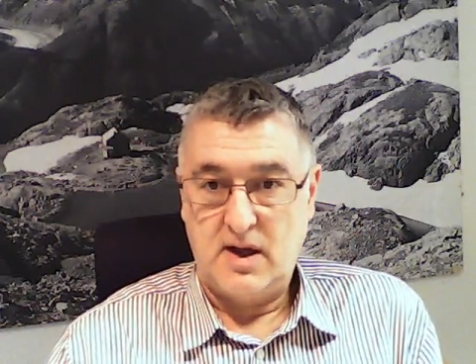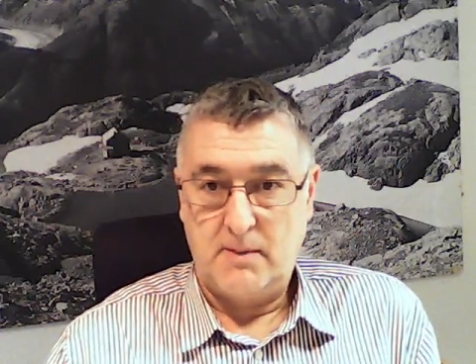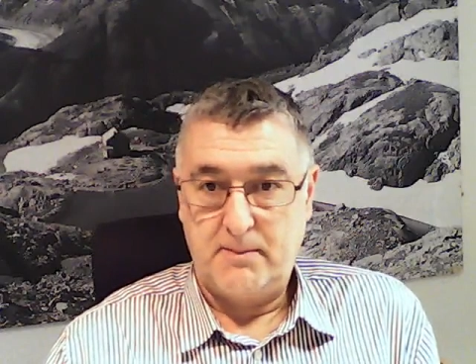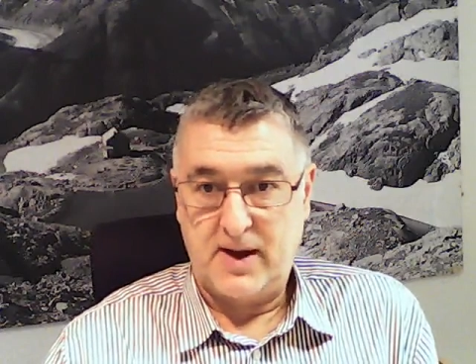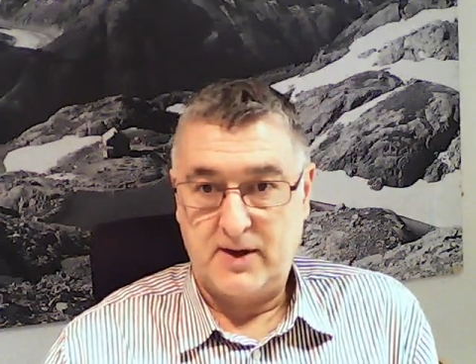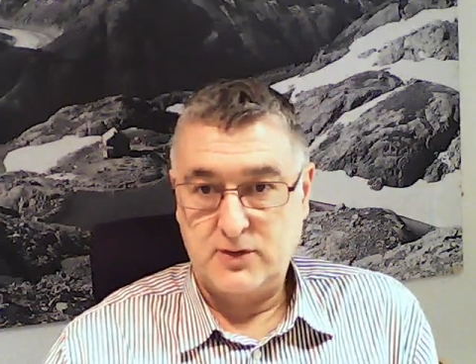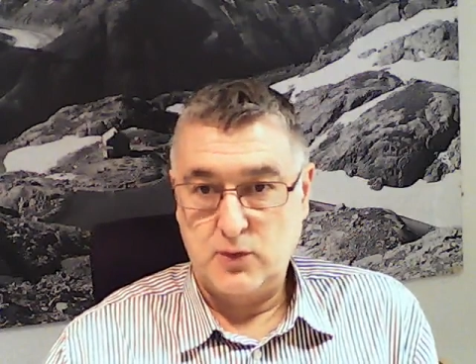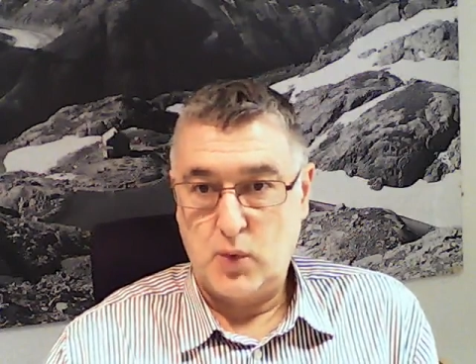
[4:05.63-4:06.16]

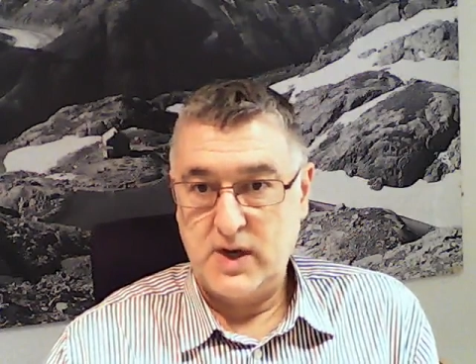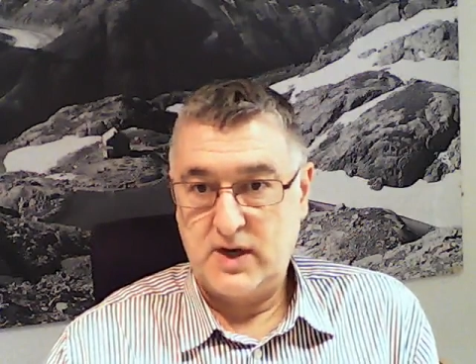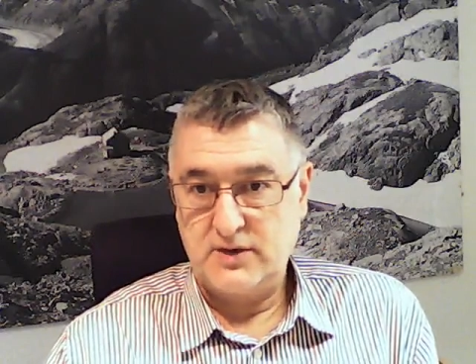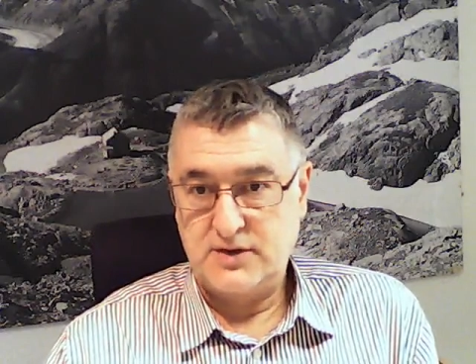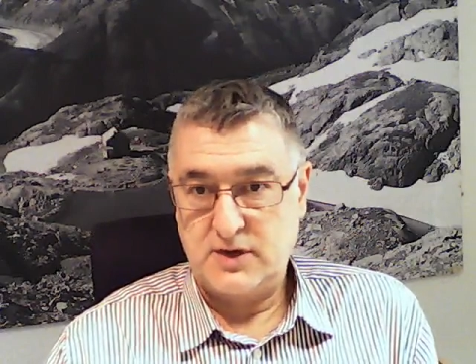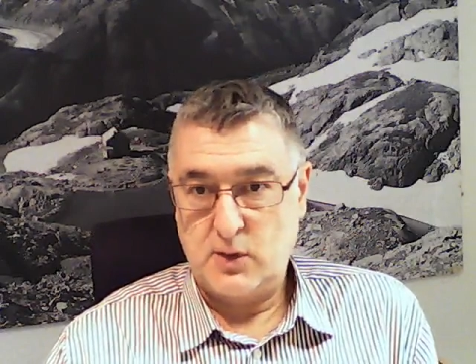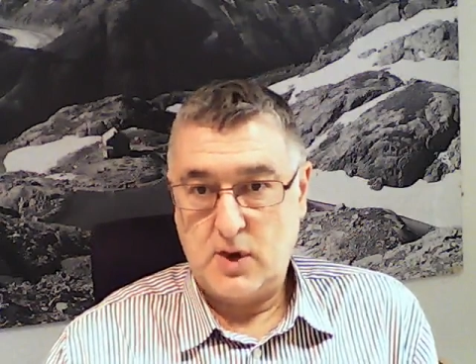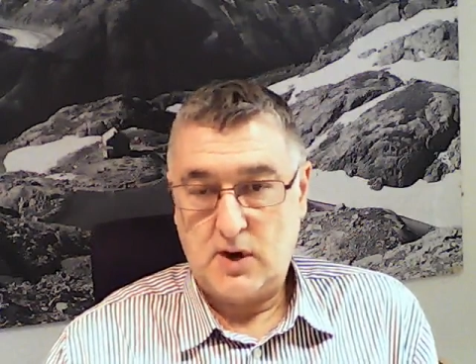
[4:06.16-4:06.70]
about a
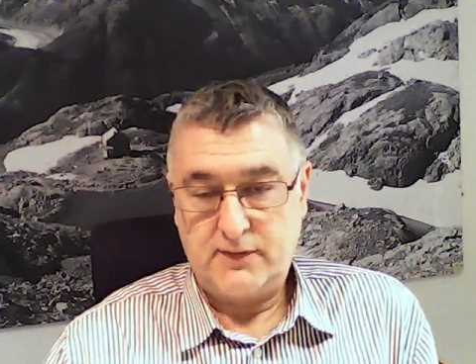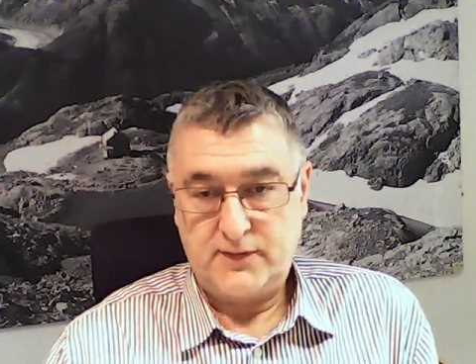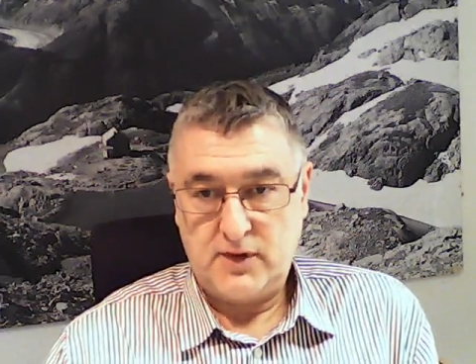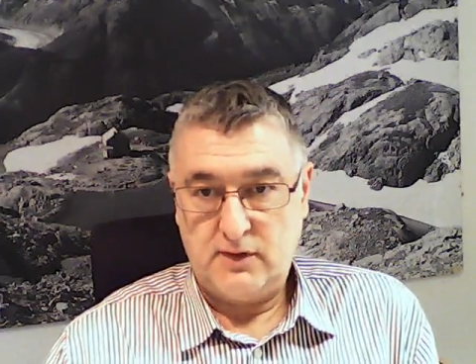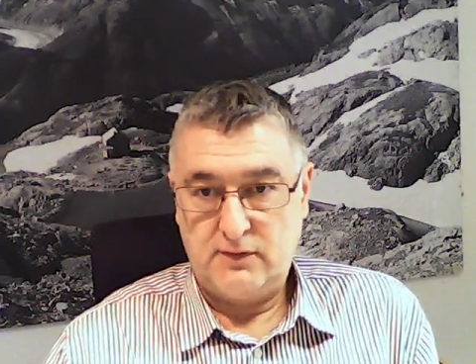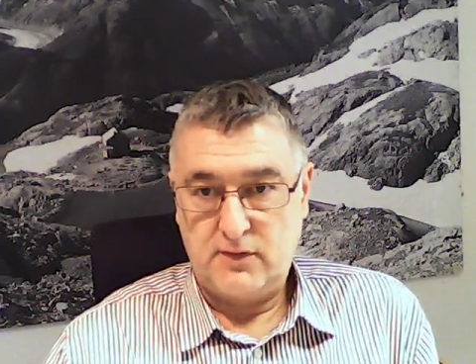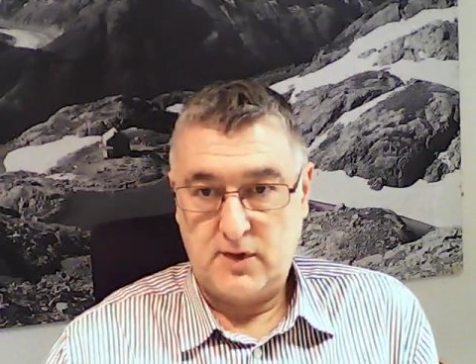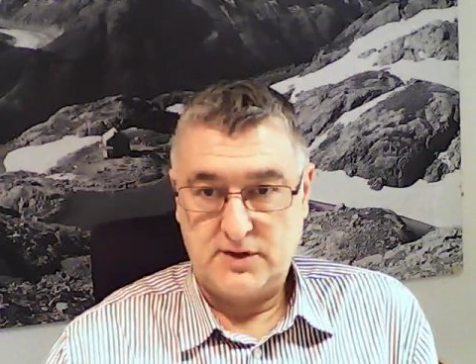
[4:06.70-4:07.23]
week or two
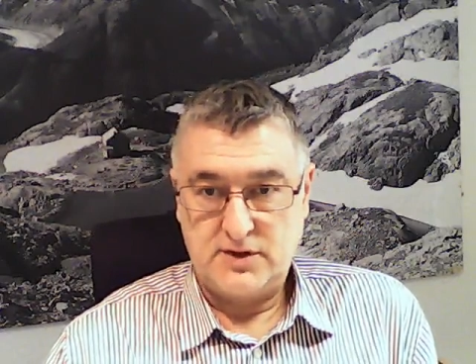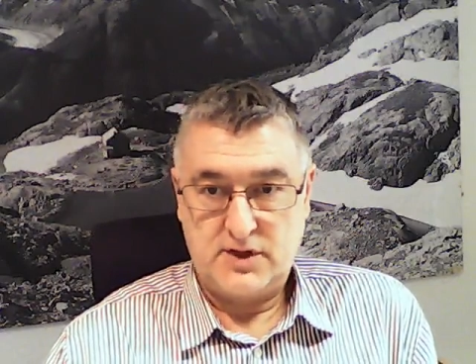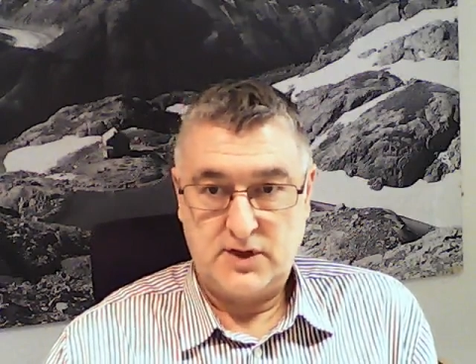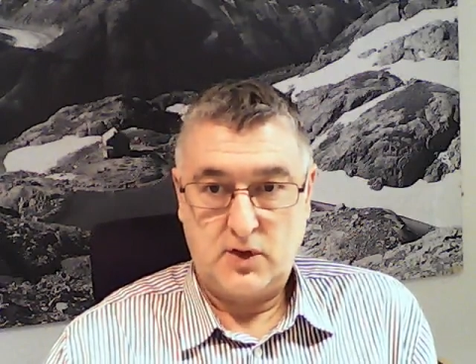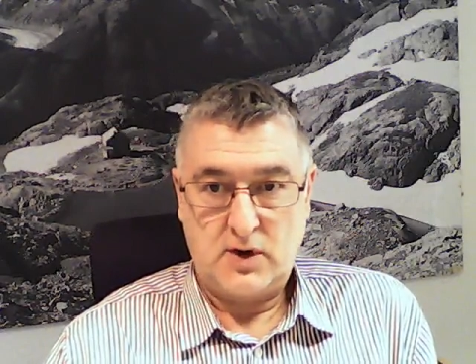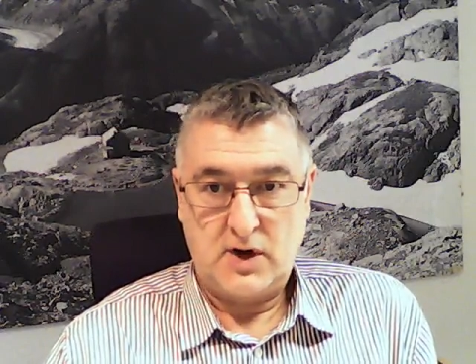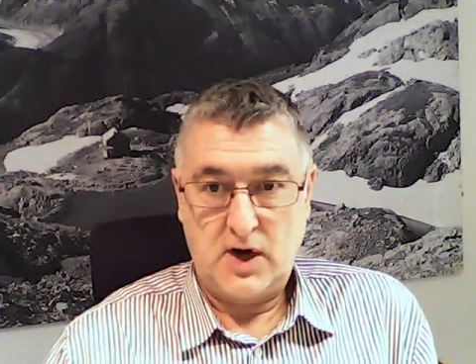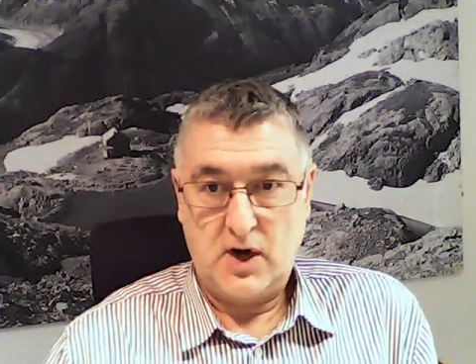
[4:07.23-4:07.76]
after you've
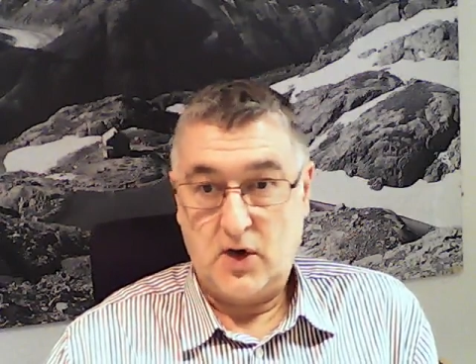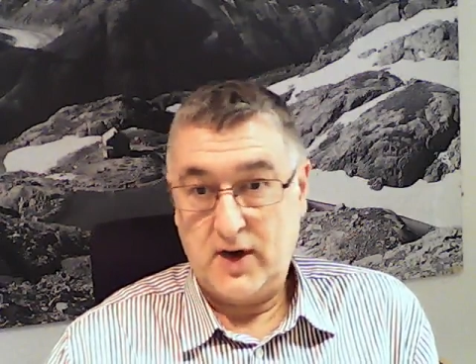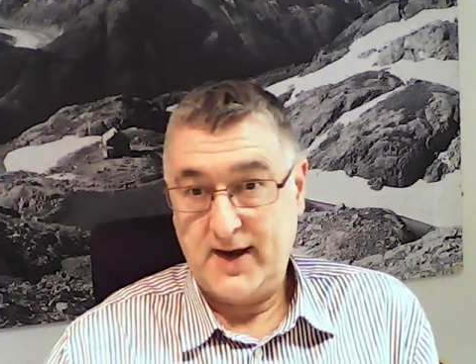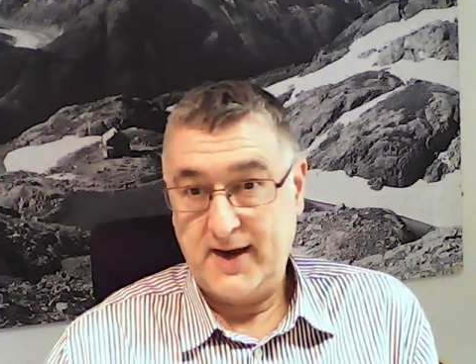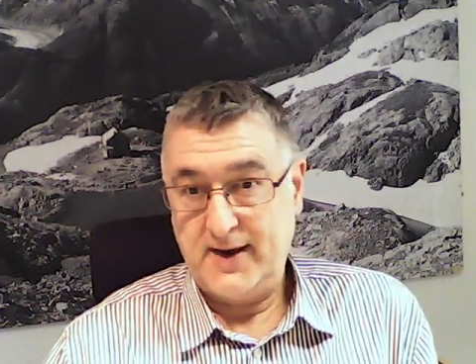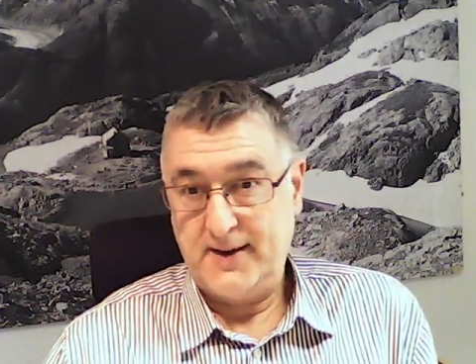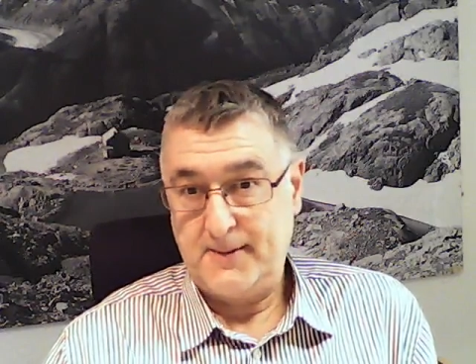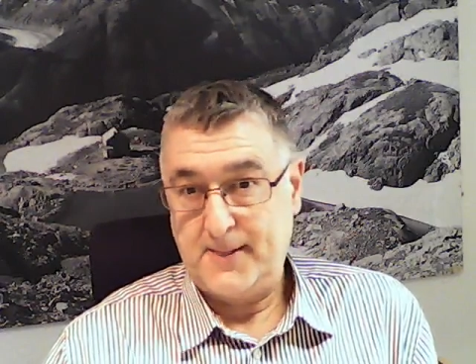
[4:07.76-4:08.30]
registered
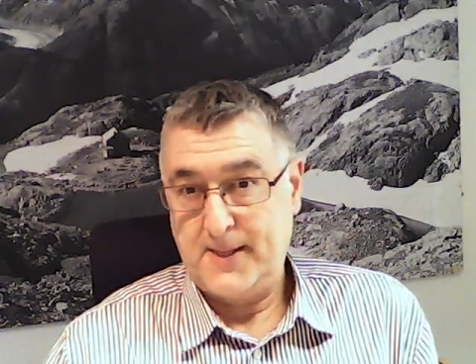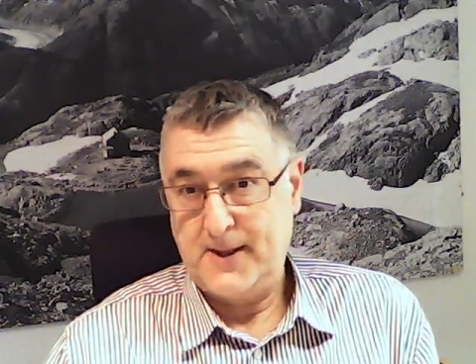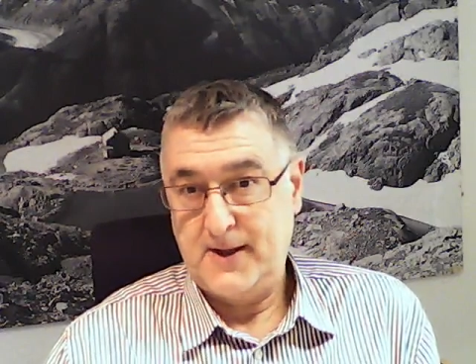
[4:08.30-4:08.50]
online.